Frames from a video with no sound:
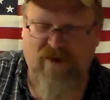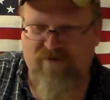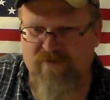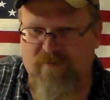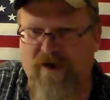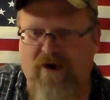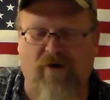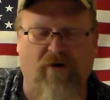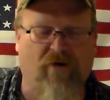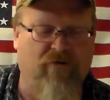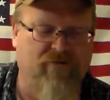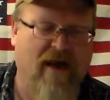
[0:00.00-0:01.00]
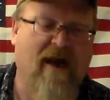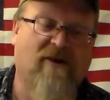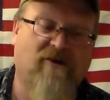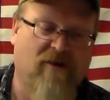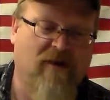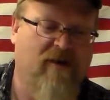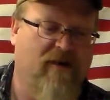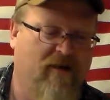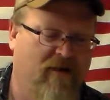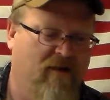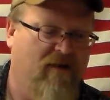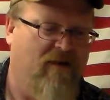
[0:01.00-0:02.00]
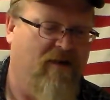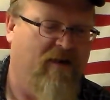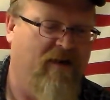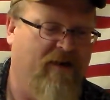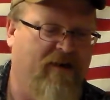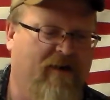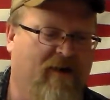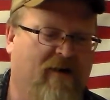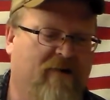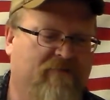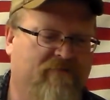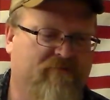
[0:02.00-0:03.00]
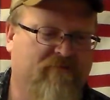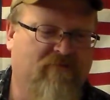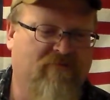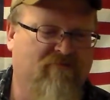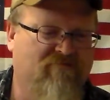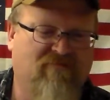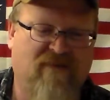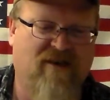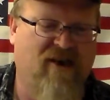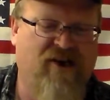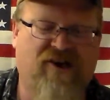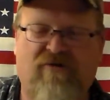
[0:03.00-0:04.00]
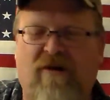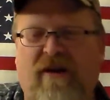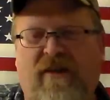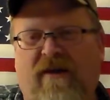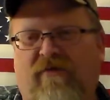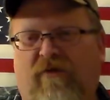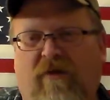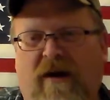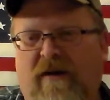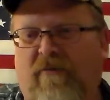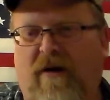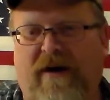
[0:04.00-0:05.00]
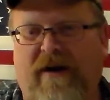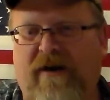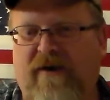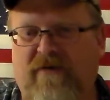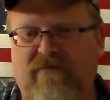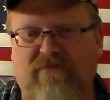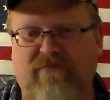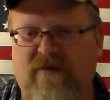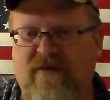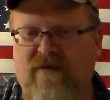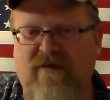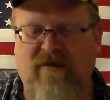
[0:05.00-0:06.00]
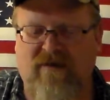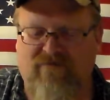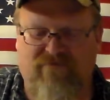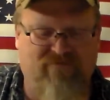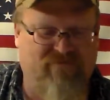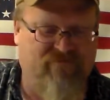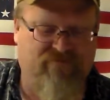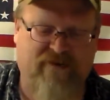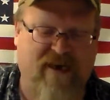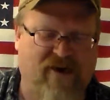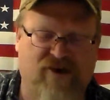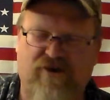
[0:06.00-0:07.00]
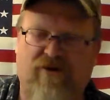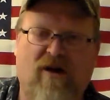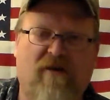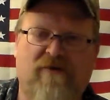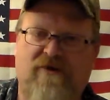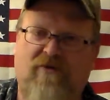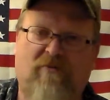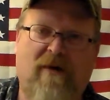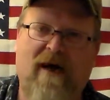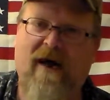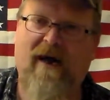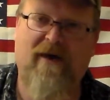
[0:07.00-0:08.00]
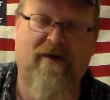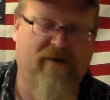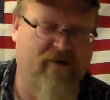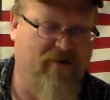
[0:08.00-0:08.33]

He was my hero, actually, and he'd do anything for anybody, take a shirt off his own back.